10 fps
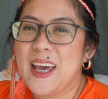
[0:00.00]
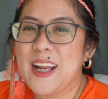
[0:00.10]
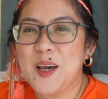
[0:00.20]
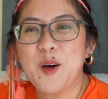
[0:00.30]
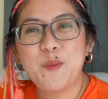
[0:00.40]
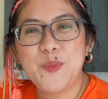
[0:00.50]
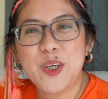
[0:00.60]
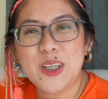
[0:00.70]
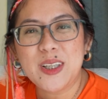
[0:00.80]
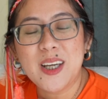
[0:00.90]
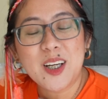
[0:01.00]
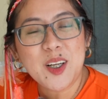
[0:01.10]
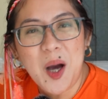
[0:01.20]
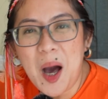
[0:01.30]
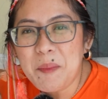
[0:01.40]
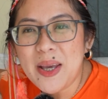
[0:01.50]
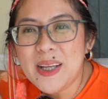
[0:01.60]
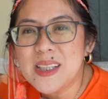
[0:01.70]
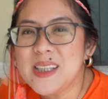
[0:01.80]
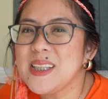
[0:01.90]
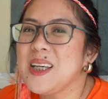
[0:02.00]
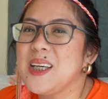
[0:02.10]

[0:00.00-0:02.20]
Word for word: And I hope you could comment